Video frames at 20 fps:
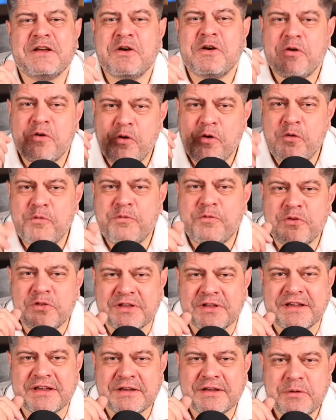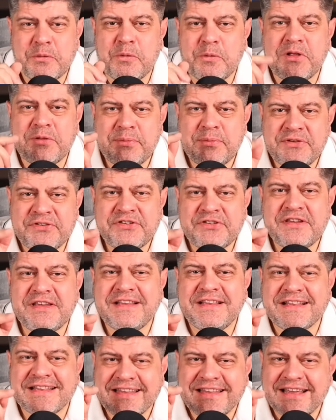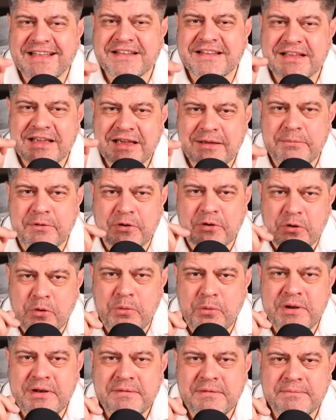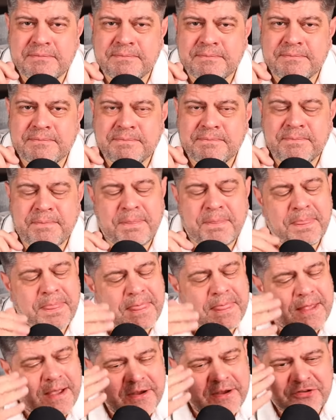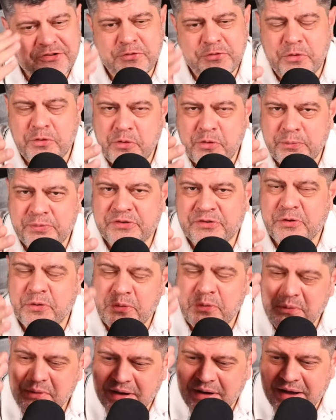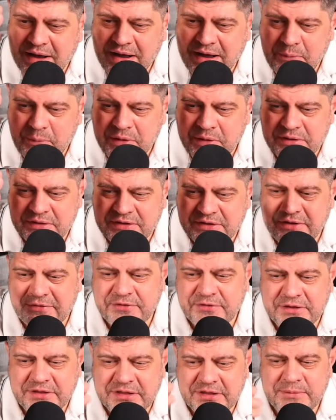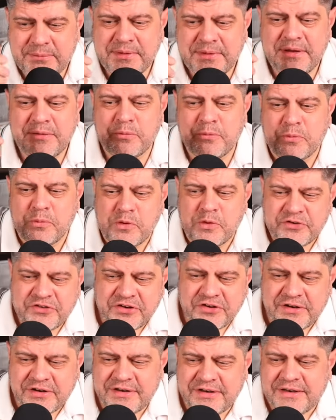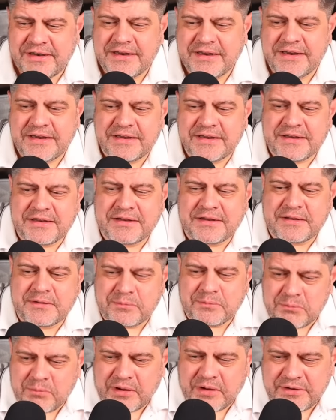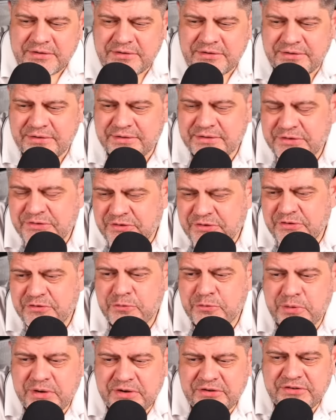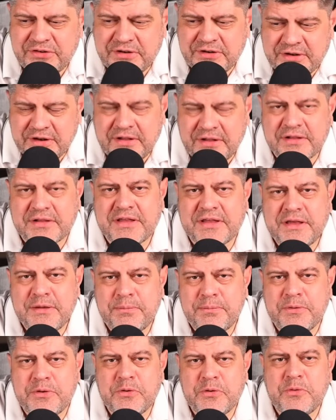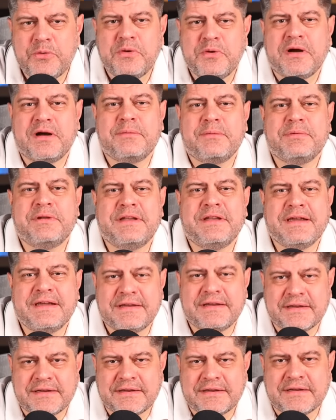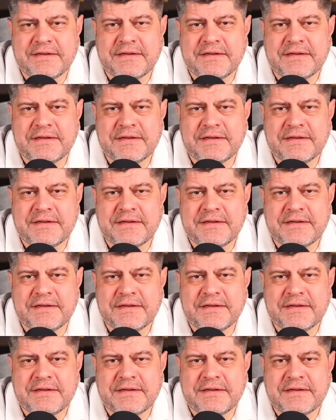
Hopefully, we'll be seeing that gap growing. I sure hope so. I will definitely be watching and monitoring the situation, and I'll keep you updated.